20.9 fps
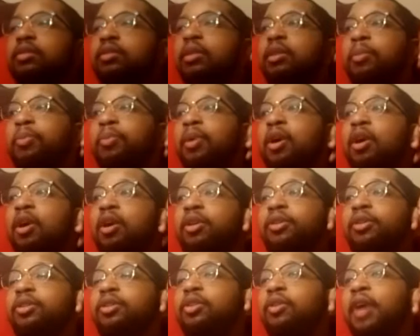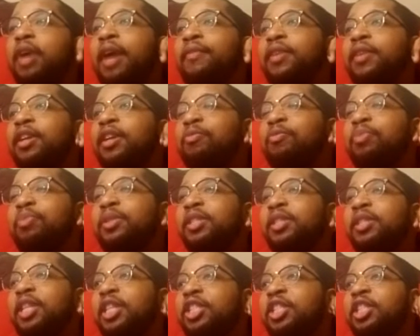ball, you don't have enough
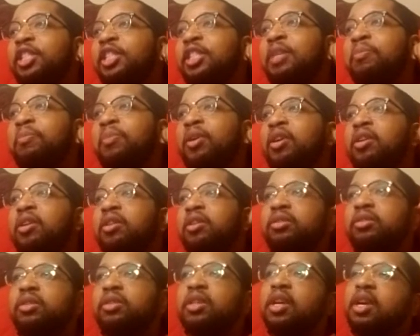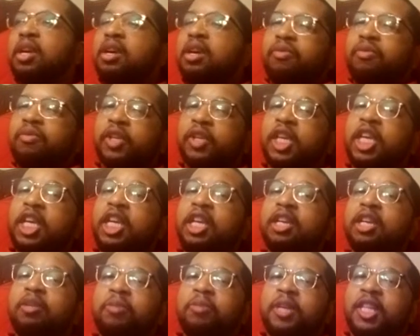possession and balls for Keane
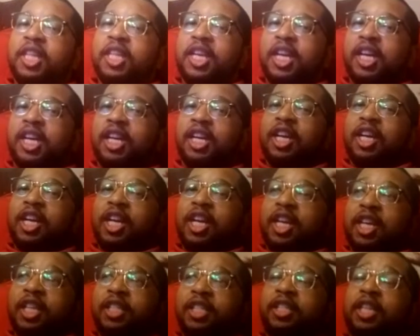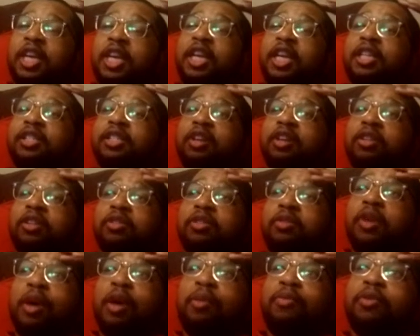to be there. Keane is also
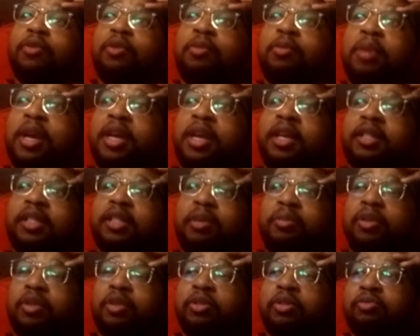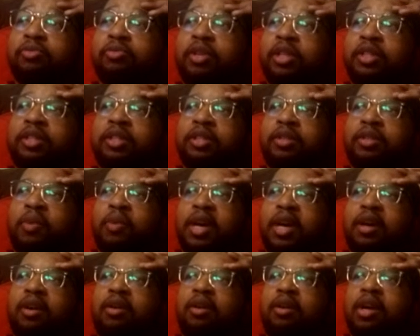helpful in making some of those runs as
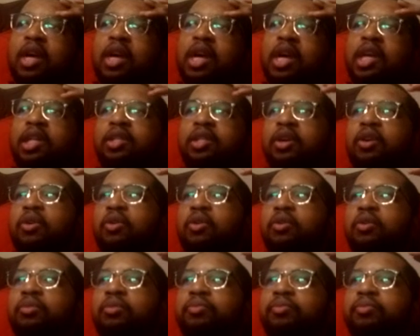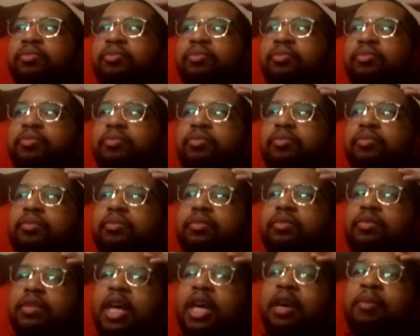well. So
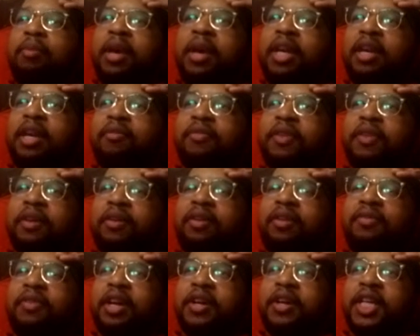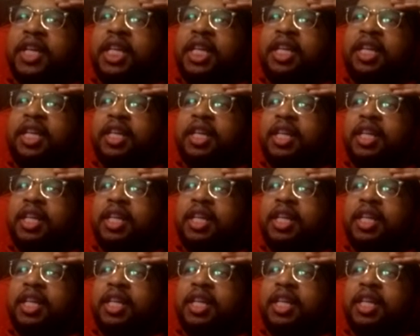it made it very, very,